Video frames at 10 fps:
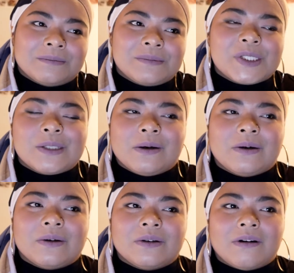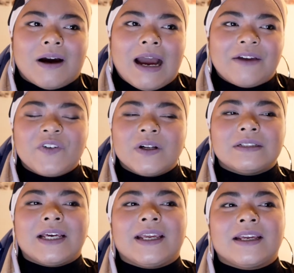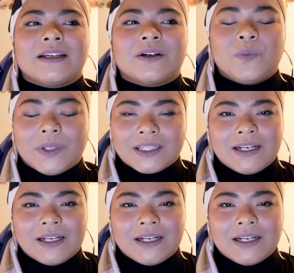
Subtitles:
So I felt like with